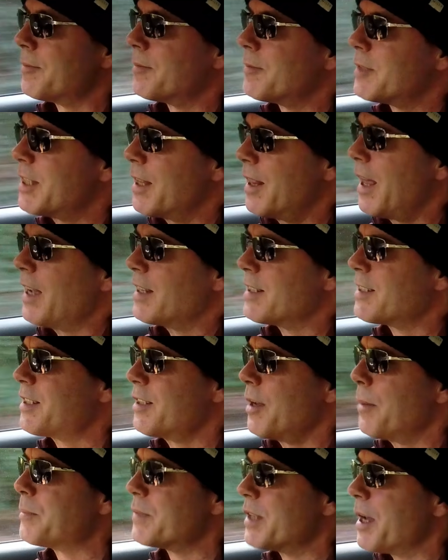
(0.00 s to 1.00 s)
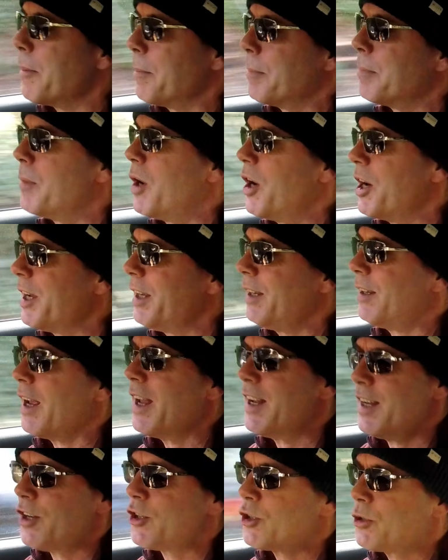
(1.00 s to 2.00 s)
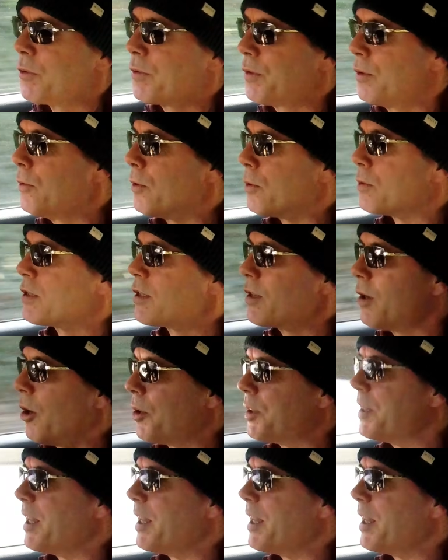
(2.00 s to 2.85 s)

So that sums up my initial thoughts on